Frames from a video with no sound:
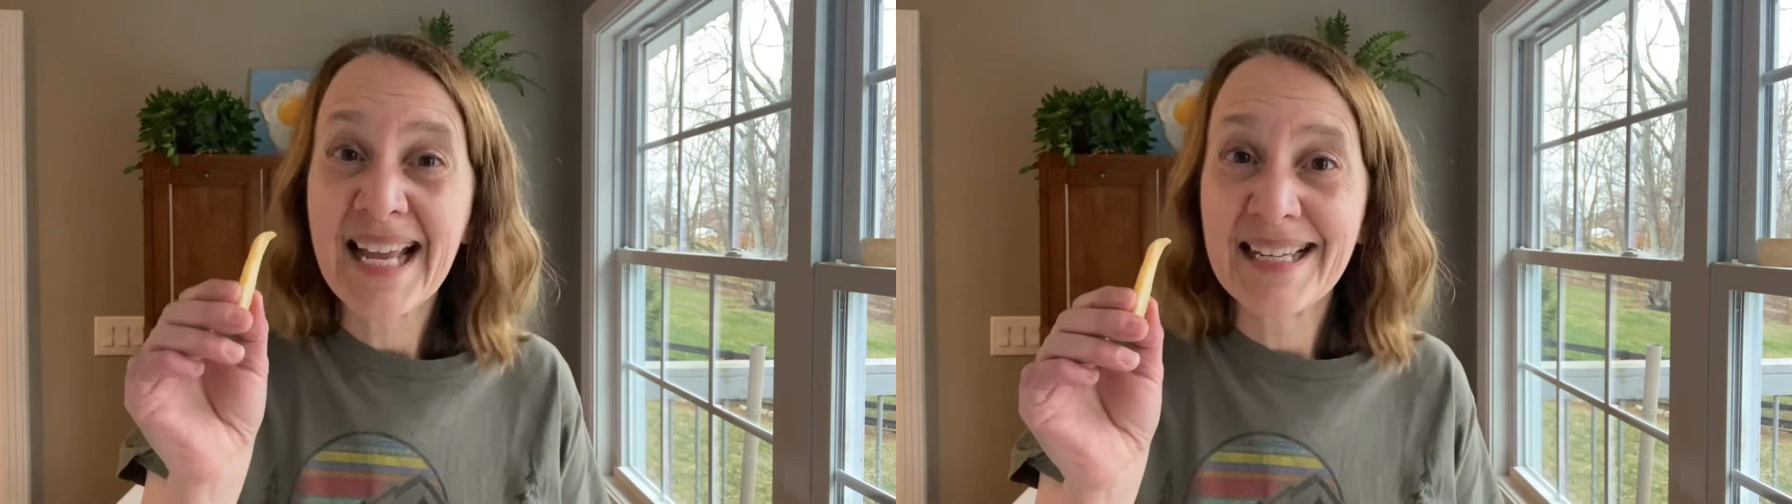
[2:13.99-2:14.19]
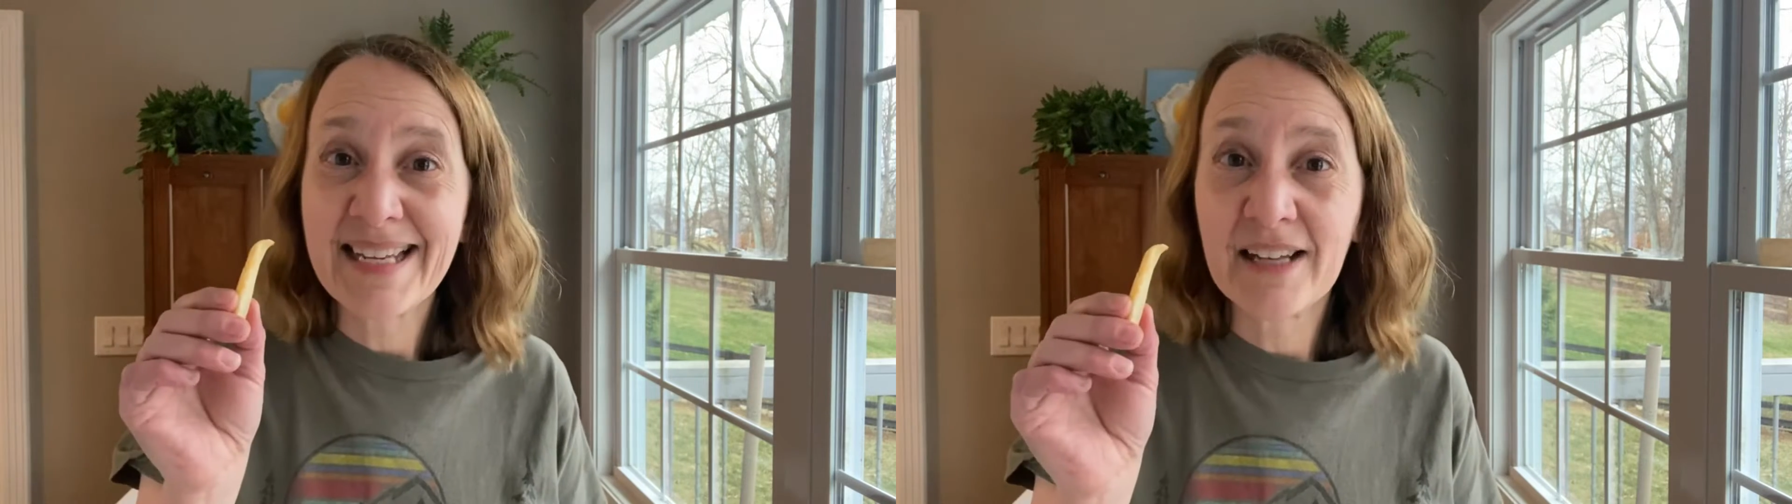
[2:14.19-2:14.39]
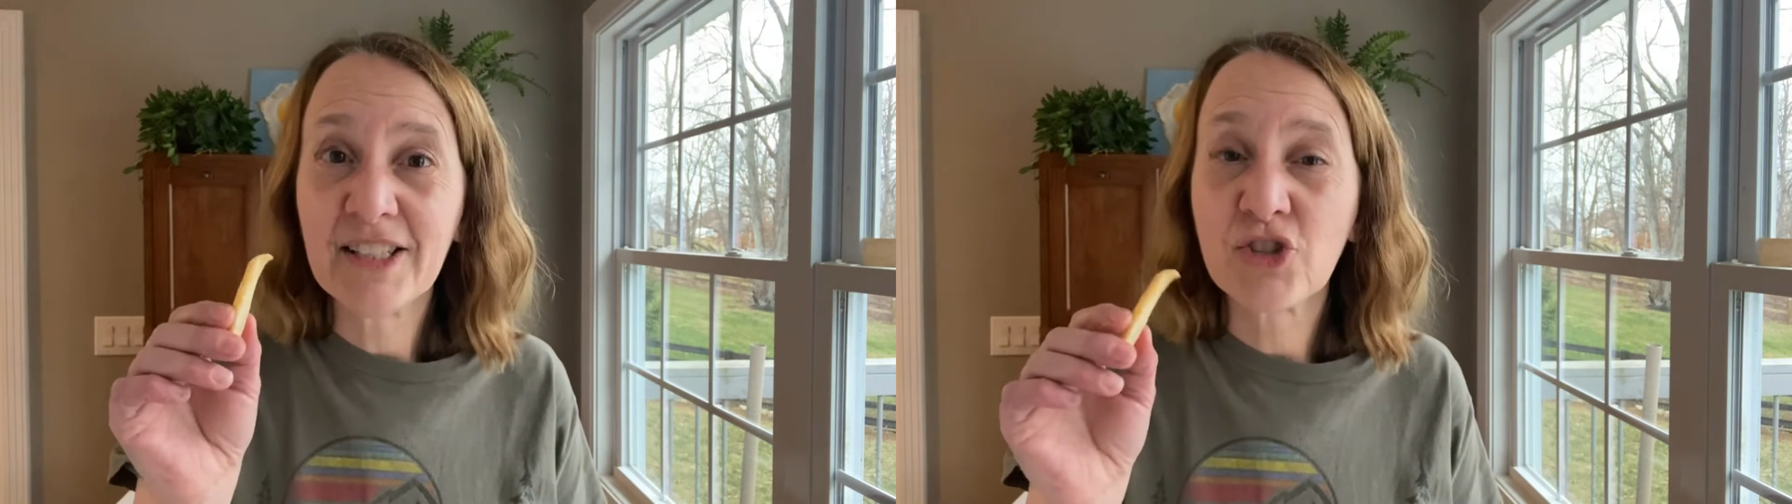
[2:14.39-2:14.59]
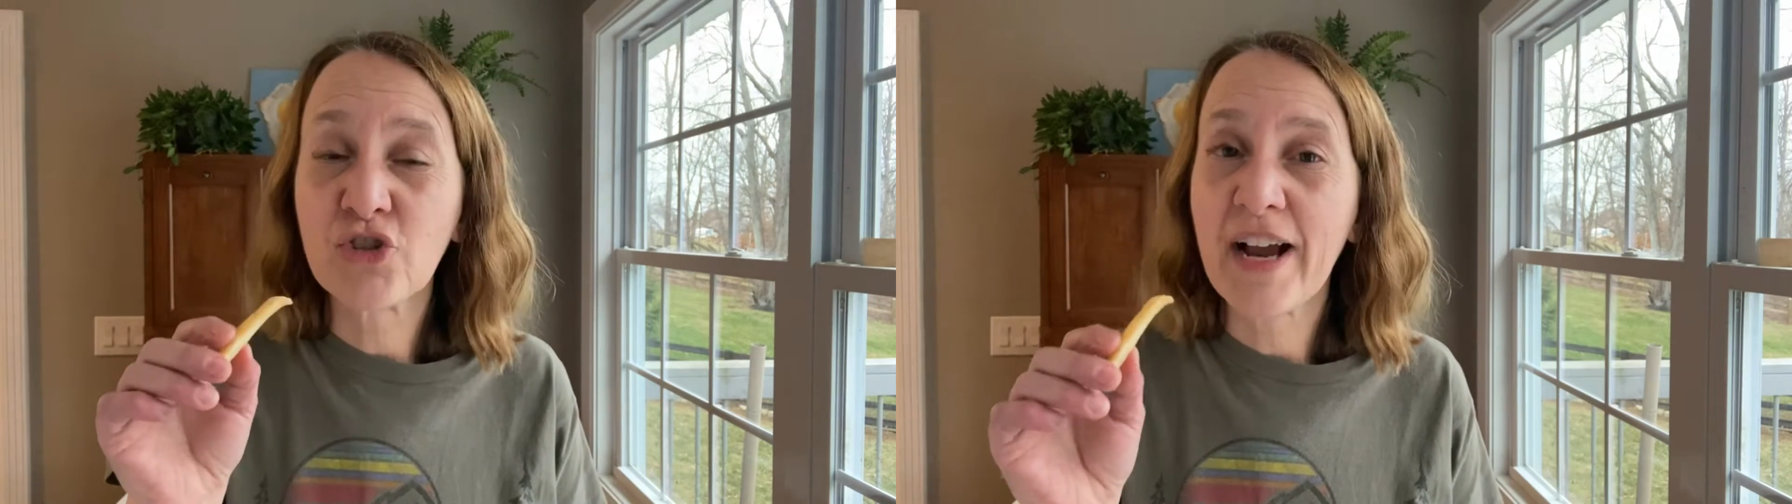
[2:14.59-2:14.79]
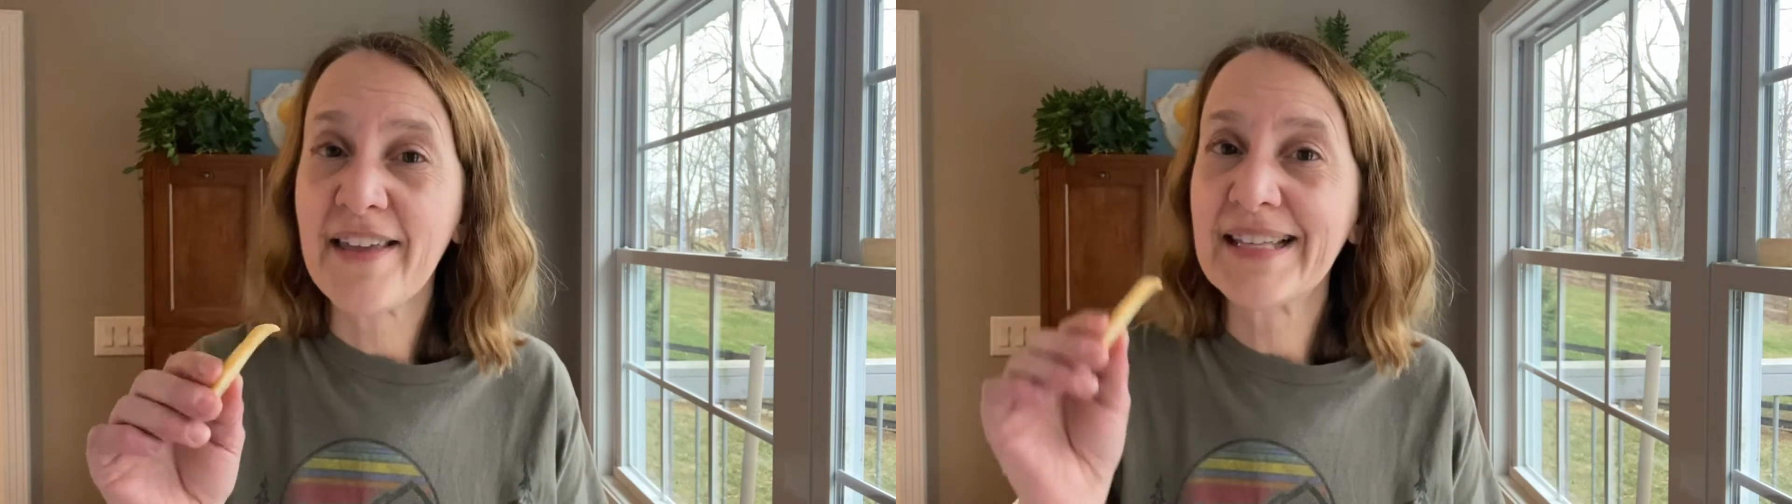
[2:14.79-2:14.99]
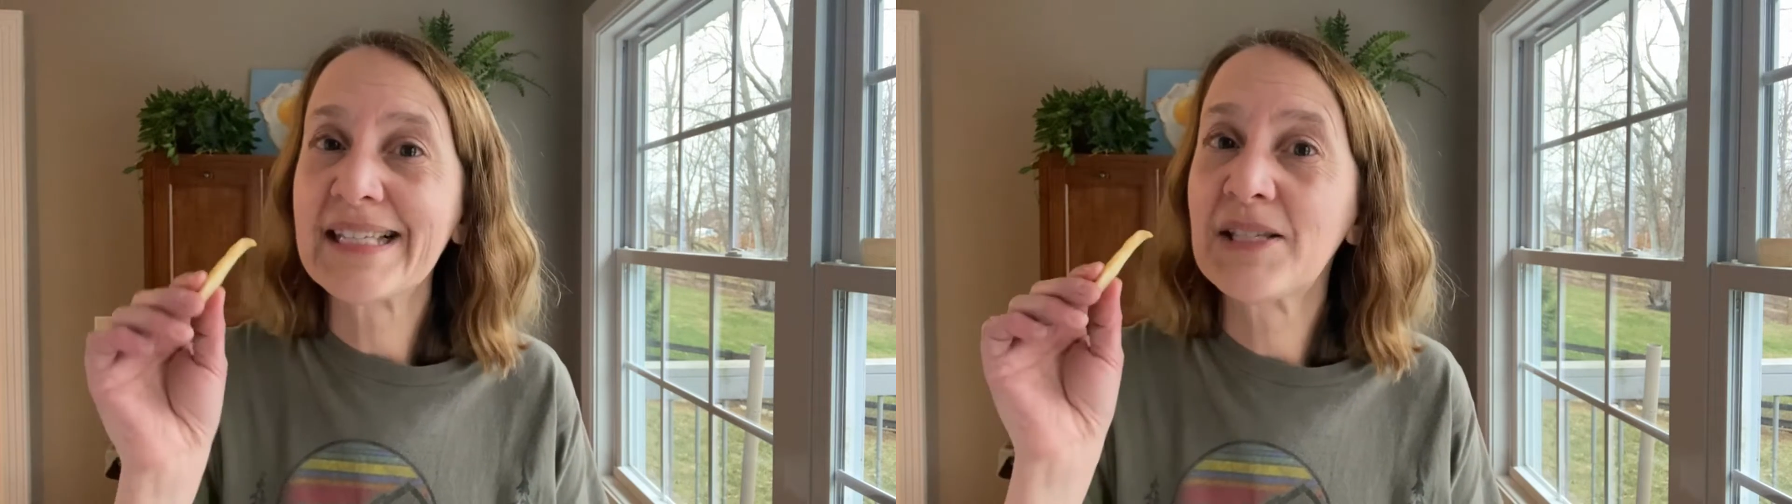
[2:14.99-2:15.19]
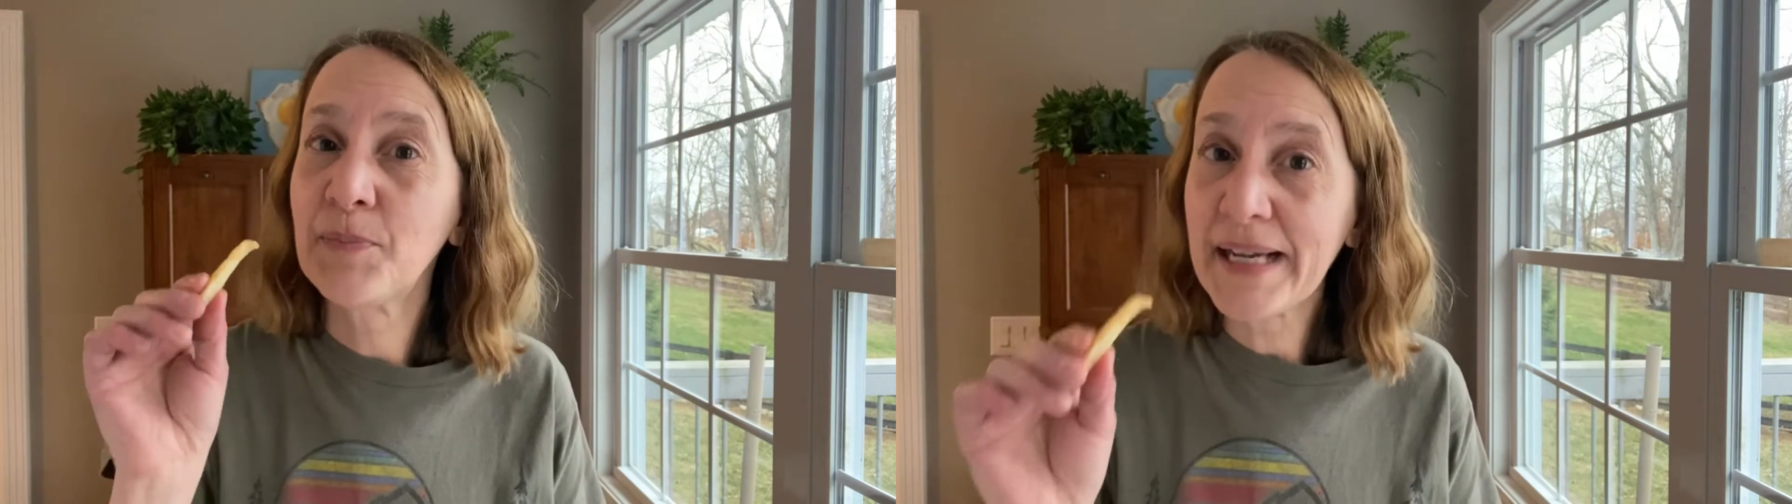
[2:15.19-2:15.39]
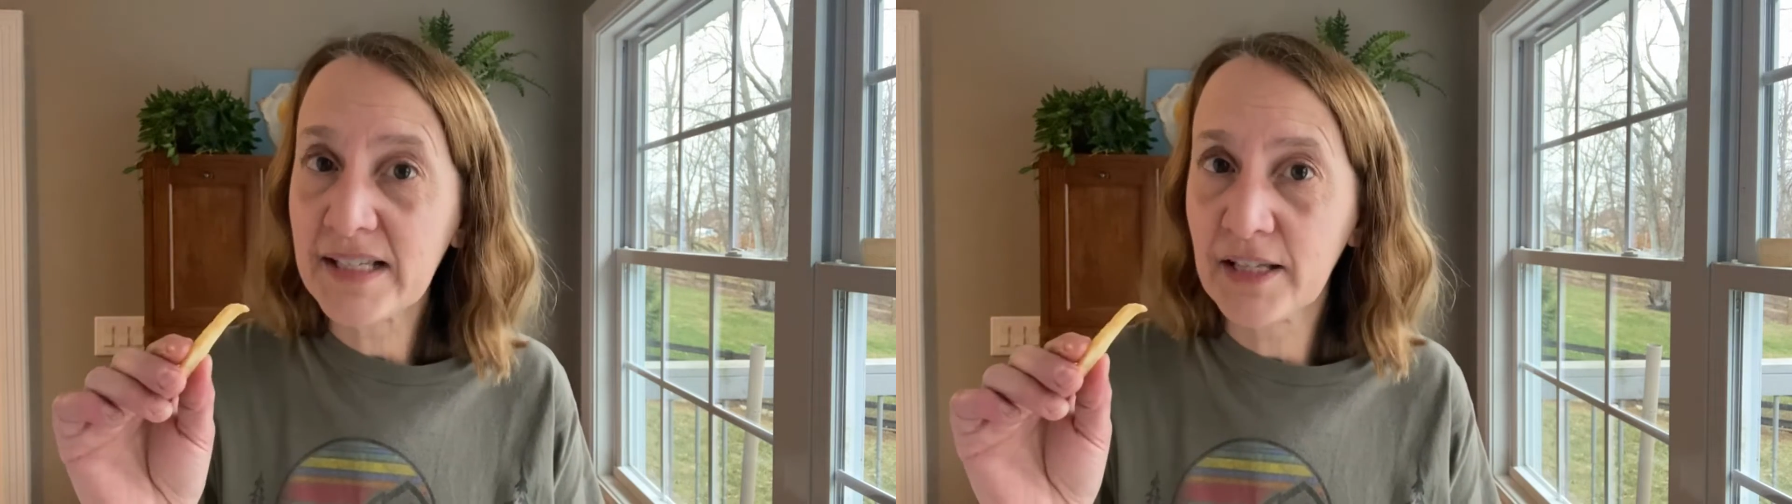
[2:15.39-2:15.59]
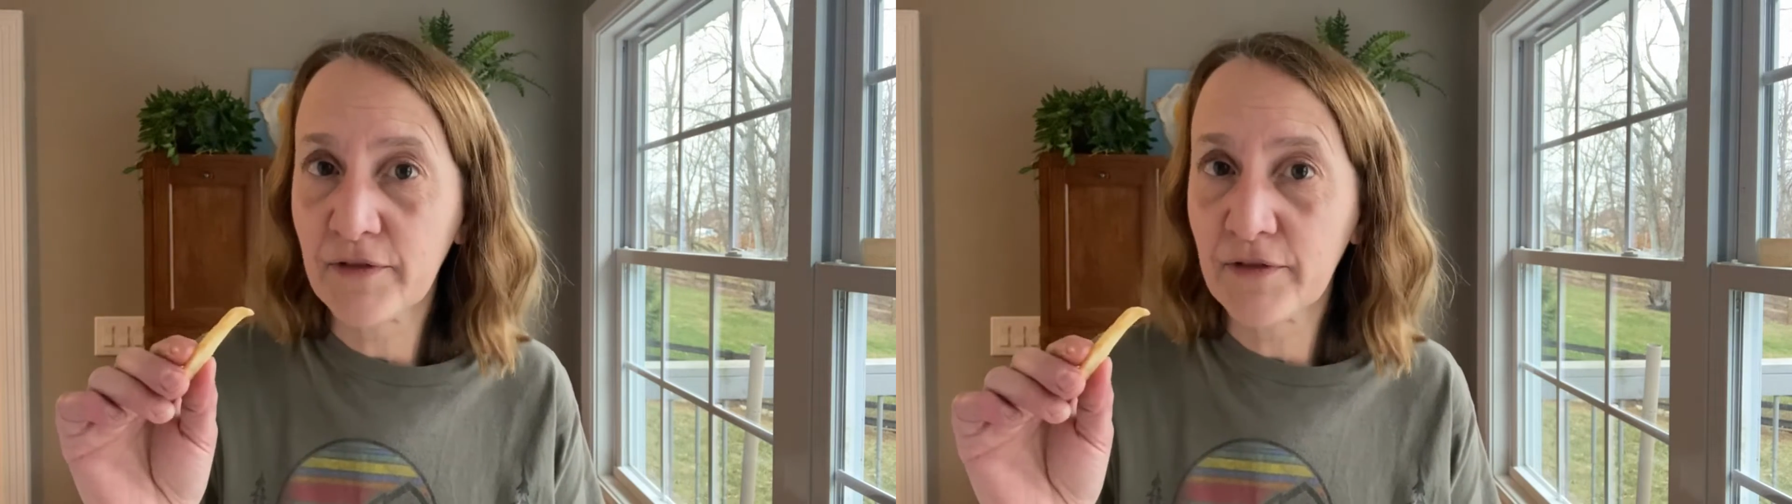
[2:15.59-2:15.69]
now let's try the spicy